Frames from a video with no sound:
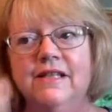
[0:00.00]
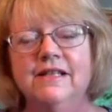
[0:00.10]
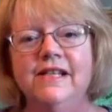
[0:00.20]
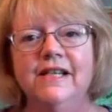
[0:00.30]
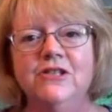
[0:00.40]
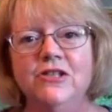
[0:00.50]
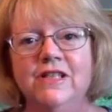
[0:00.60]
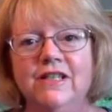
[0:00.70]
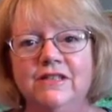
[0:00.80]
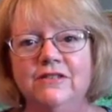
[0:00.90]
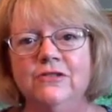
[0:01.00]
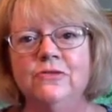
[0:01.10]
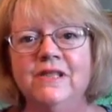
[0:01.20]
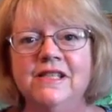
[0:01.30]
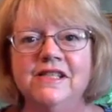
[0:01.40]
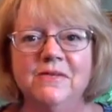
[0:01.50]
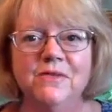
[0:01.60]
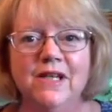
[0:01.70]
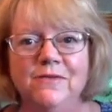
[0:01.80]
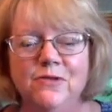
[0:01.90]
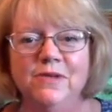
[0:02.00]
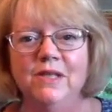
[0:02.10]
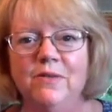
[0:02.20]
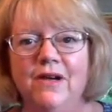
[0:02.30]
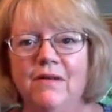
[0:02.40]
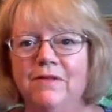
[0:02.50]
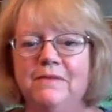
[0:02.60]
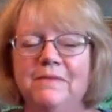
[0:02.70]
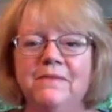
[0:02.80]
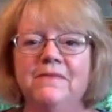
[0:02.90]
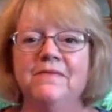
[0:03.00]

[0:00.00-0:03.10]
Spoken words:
tensioning on the loom can sometimes be a problem.